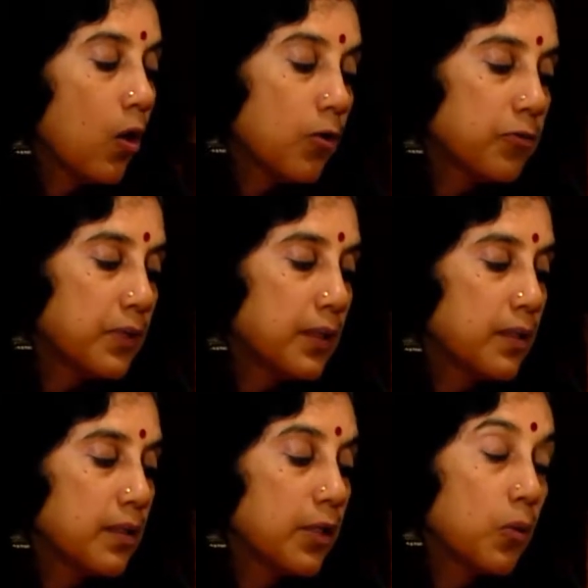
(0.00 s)

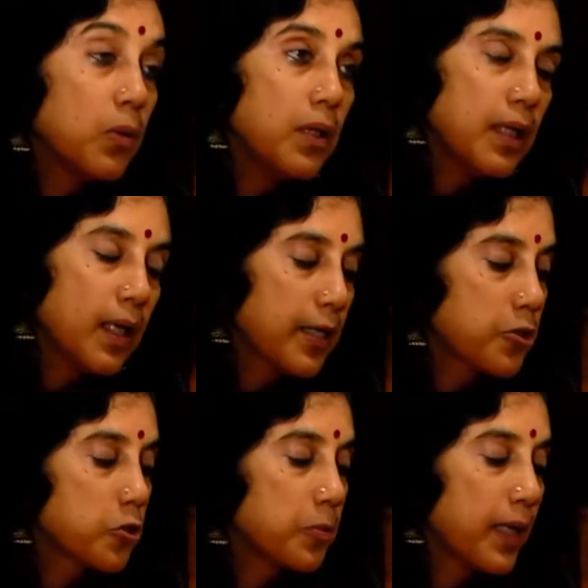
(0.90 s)
Often, the only
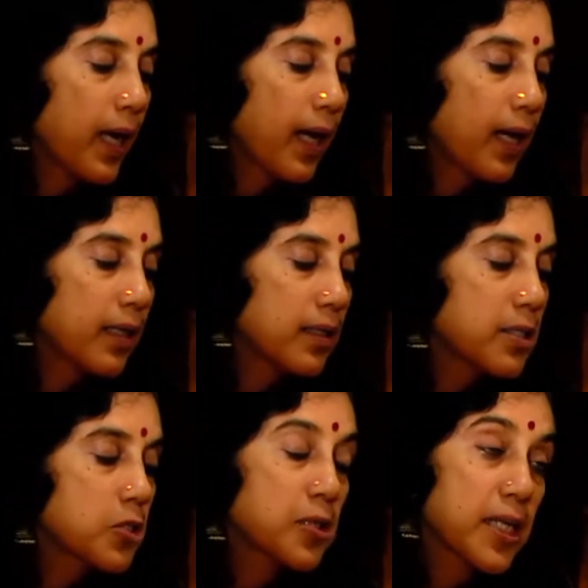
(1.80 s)
light to be had
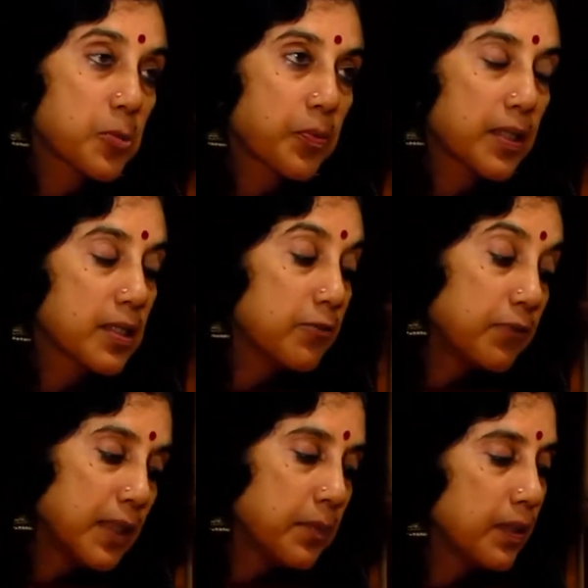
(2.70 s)
is desperate and
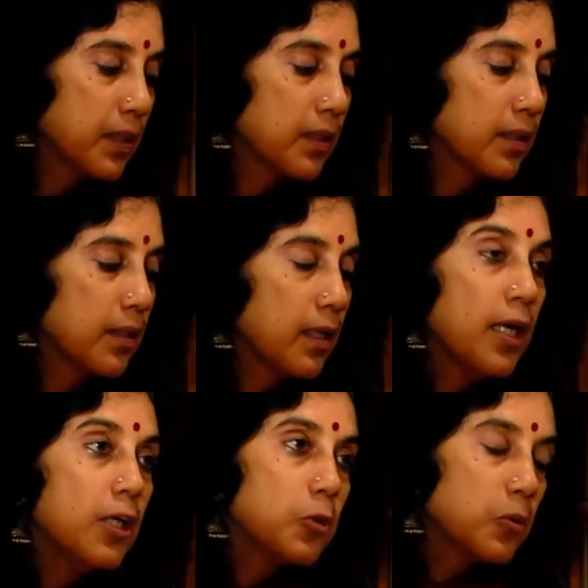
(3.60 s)
feeble,
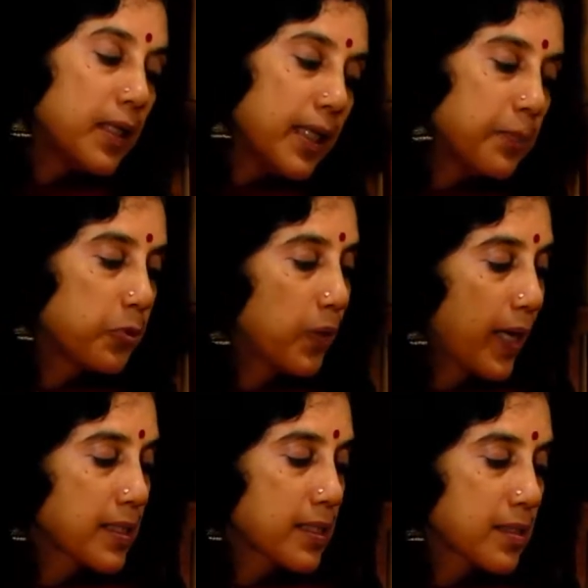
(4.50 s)
too deep to
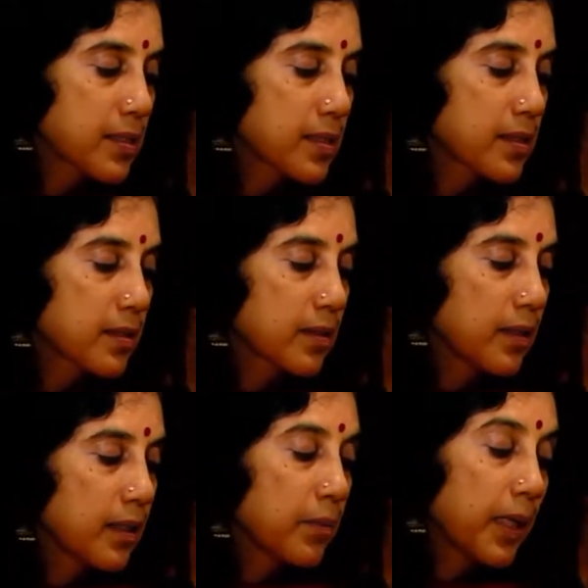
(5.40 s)
access.
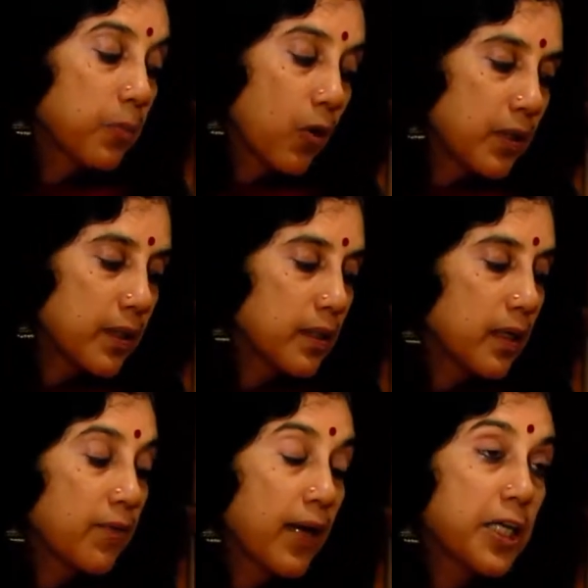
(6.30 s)
My body,
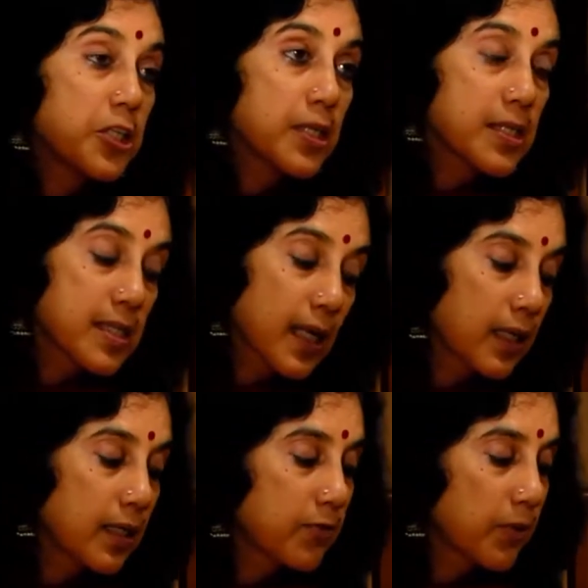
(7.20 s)
a vanishing
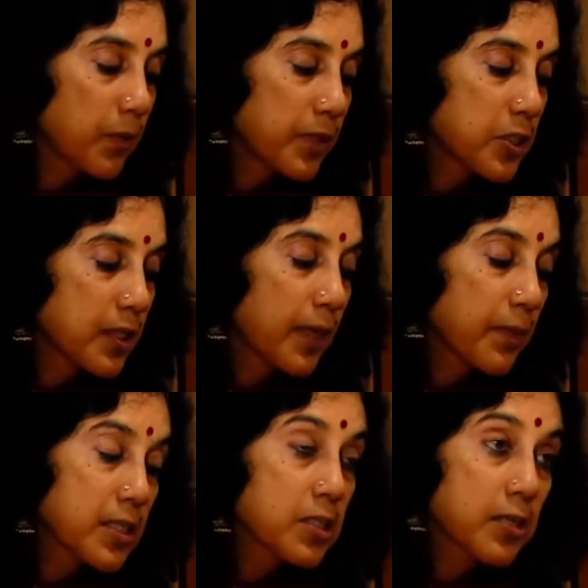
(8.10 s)
sun from which I
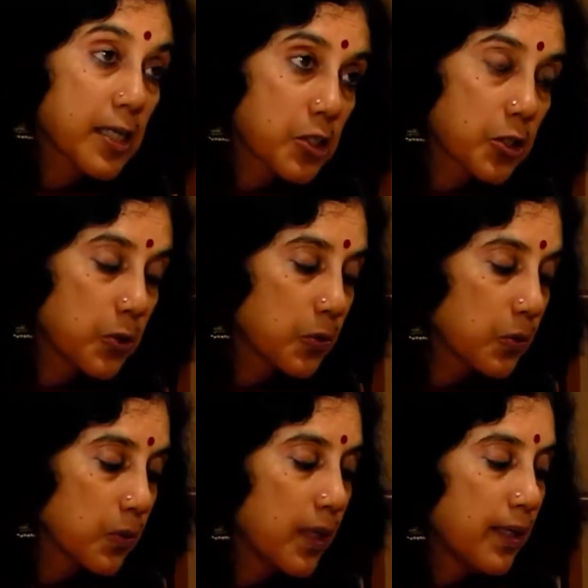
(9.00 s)
must
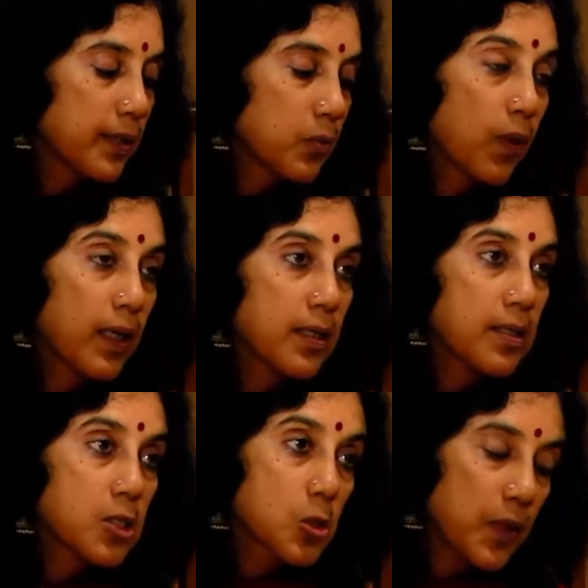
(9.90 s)
rescue that
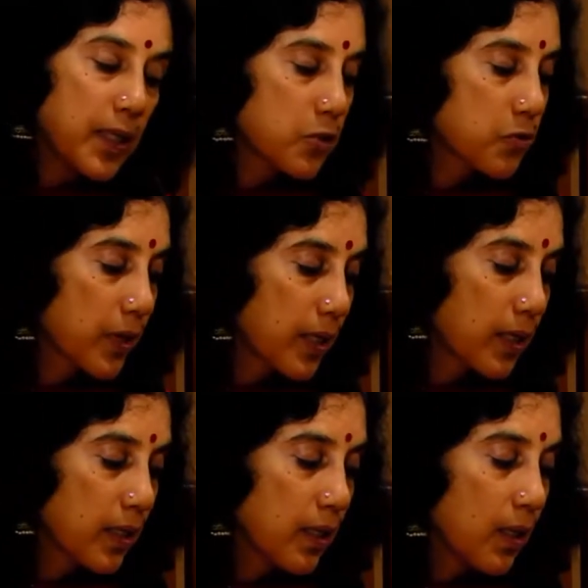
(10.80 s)
one sweet
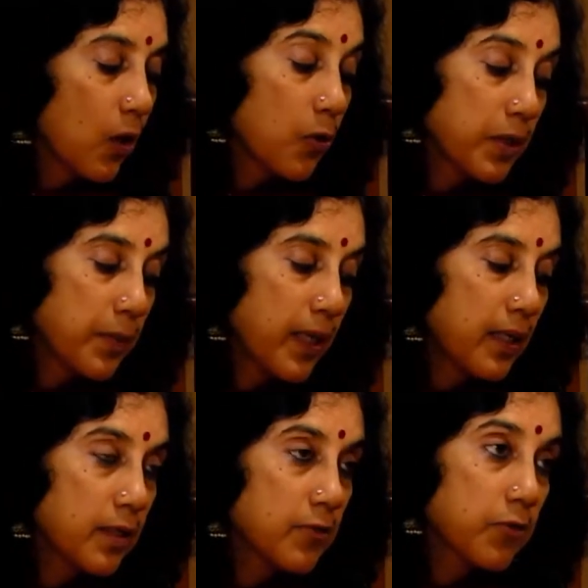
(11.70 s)
ray or
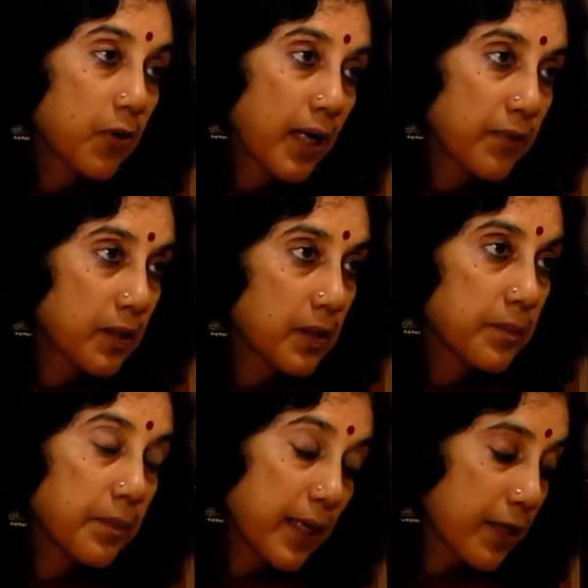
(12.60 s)
remain
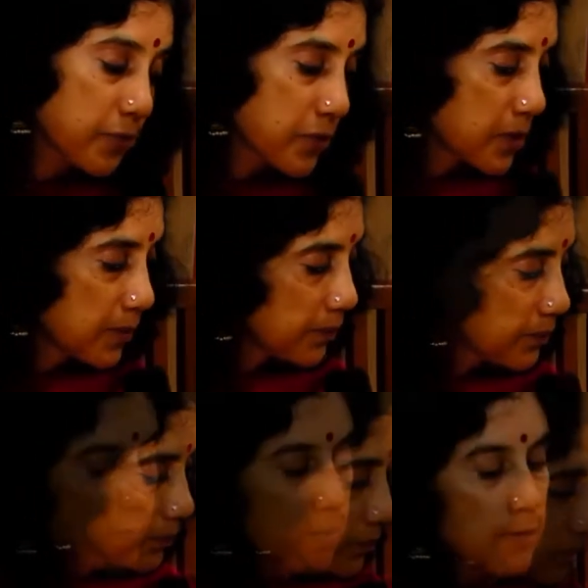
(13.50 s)
forever bereft
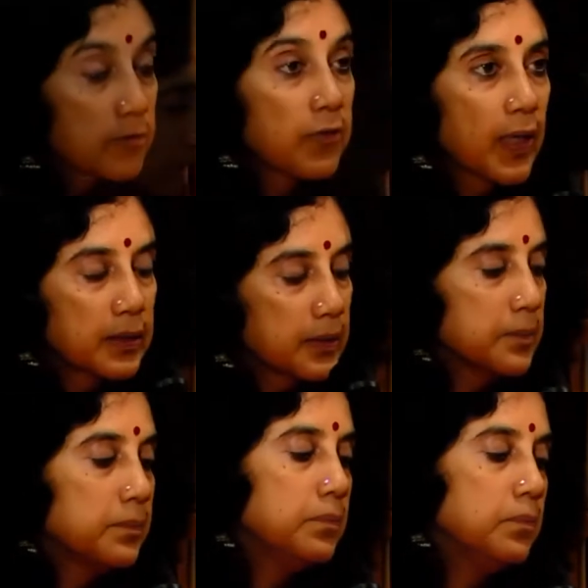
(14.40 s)
father.